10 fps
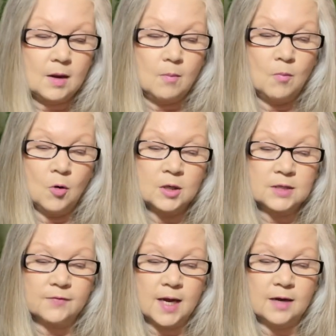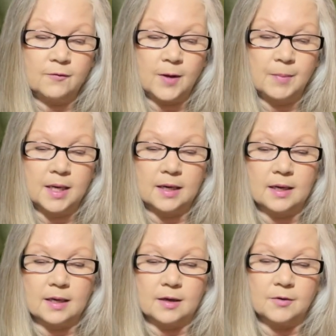More divine
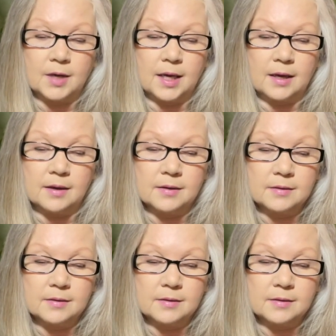femininity, okay?